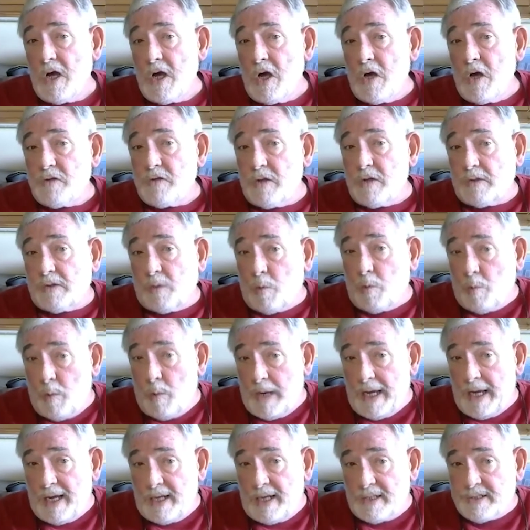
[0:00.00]
the
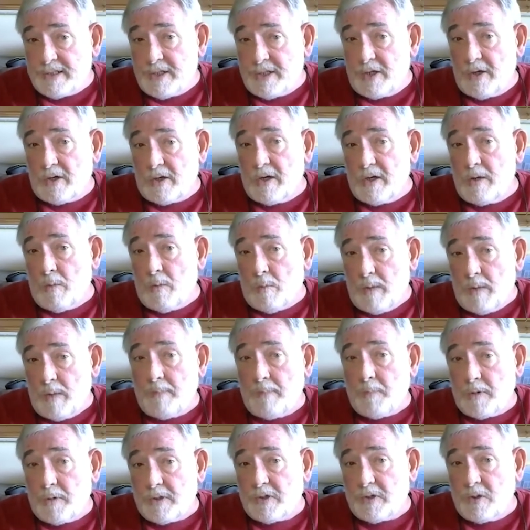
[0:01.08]
queens that are going to
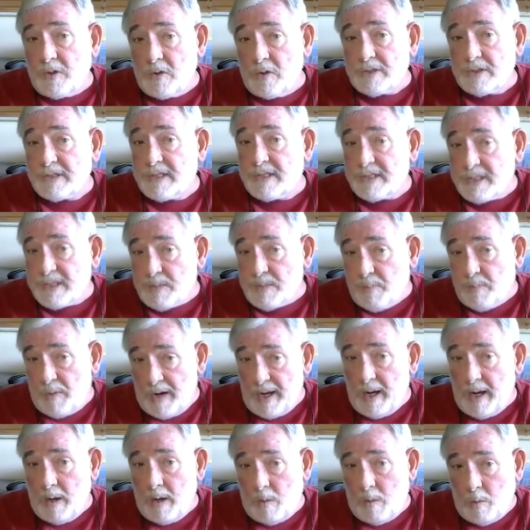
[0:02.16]
reproduce the
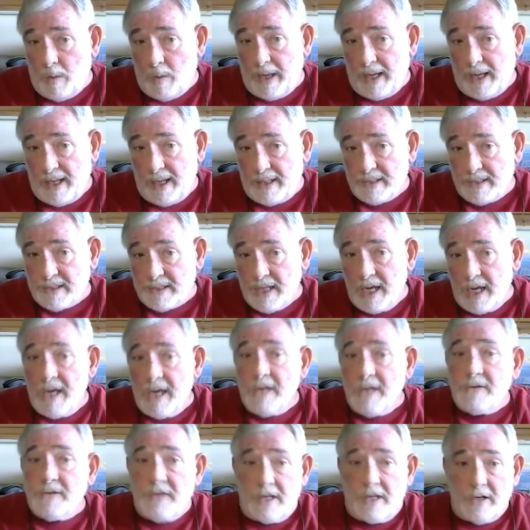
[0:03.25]
spring queens
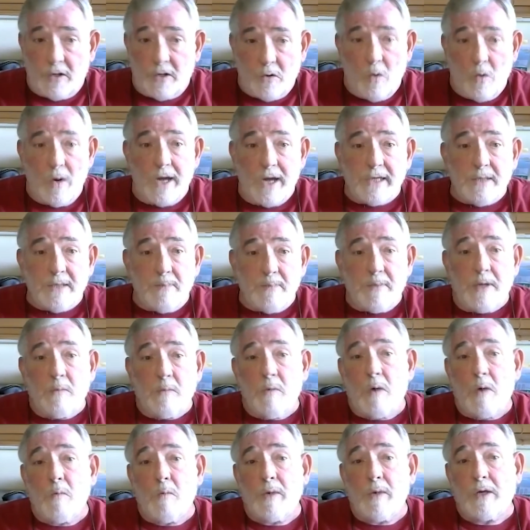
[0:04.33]
that are going to be
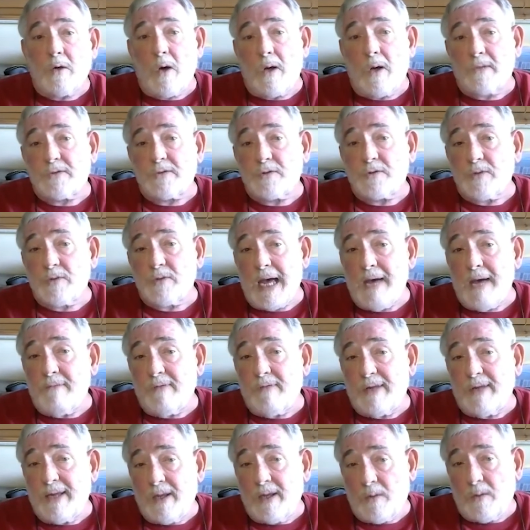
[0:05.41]
what we call
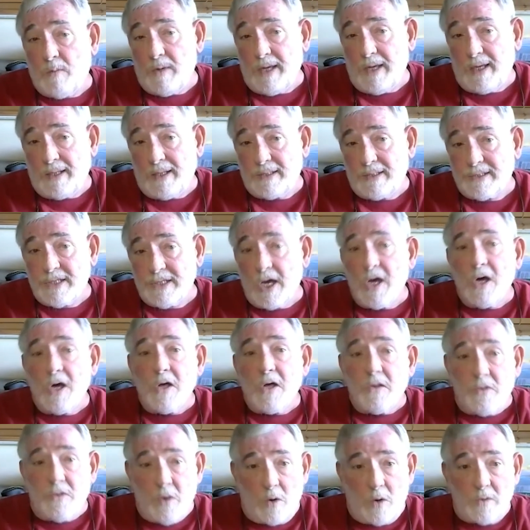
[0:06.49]
traveling queens.
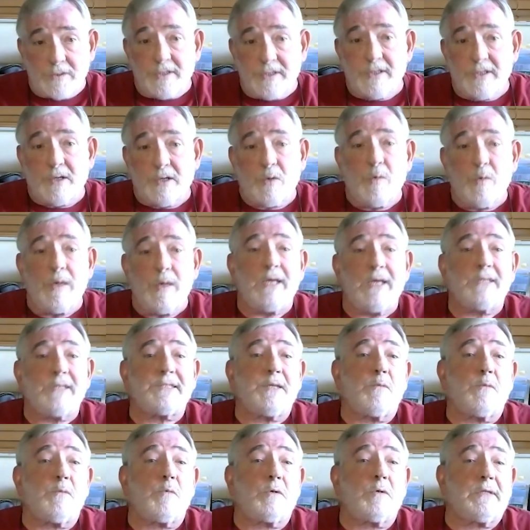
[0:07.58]
Those are the queens
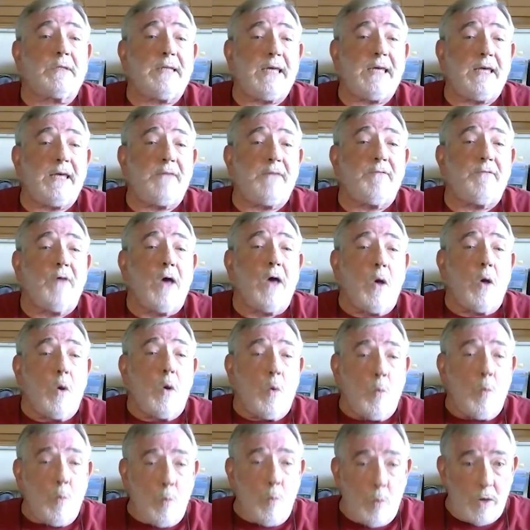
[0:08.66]
that will leave
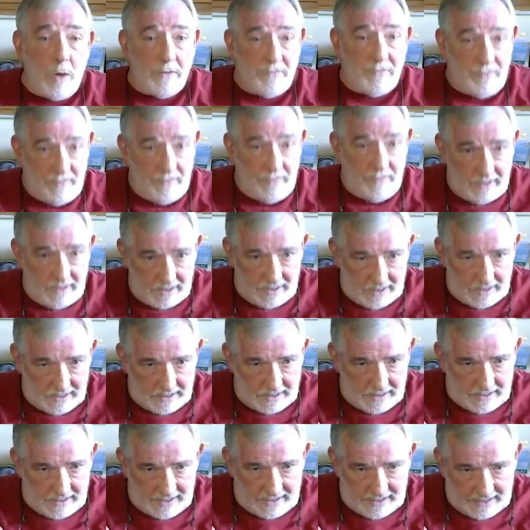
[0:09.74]
with
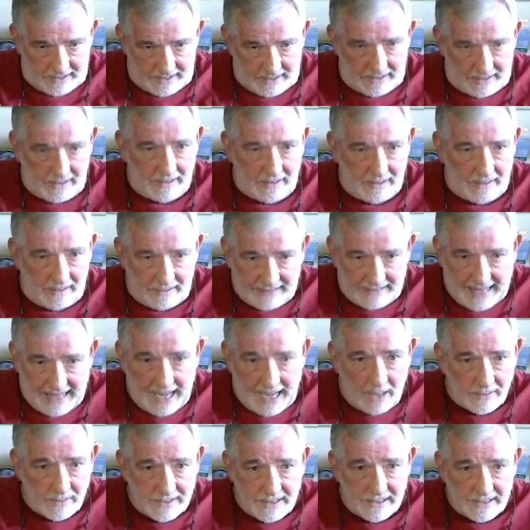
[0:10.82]

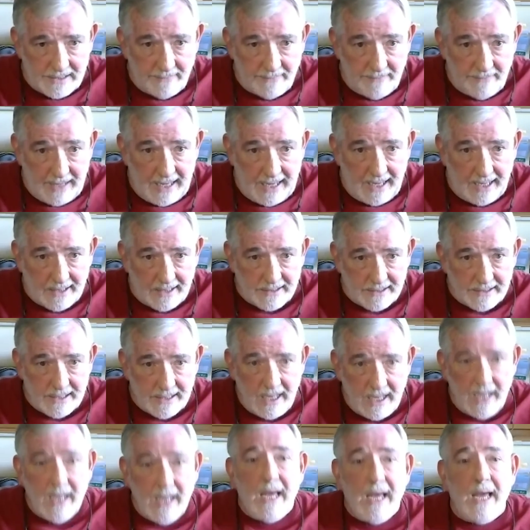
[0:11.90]
thousands of ants
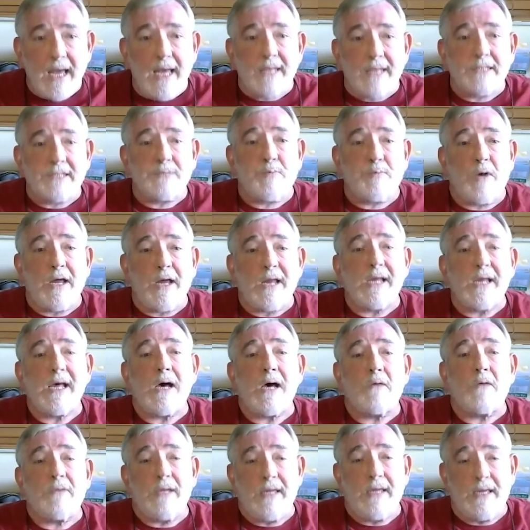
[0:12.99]
and spread
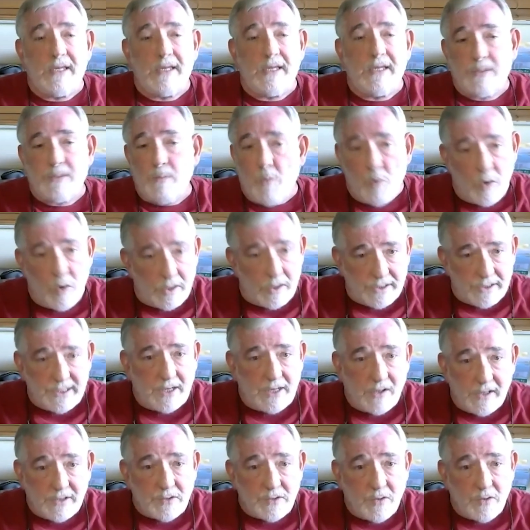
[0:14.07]
out into more
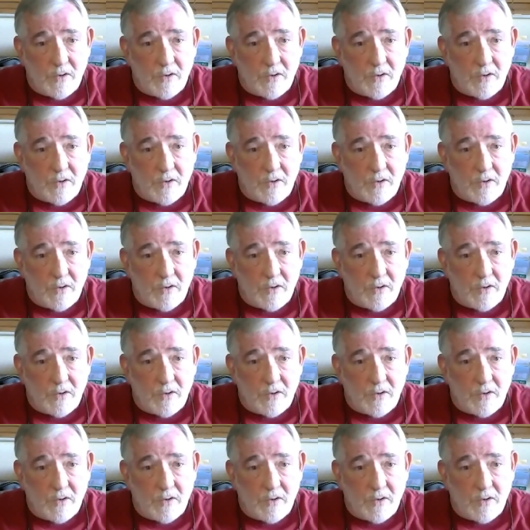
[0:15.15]
territory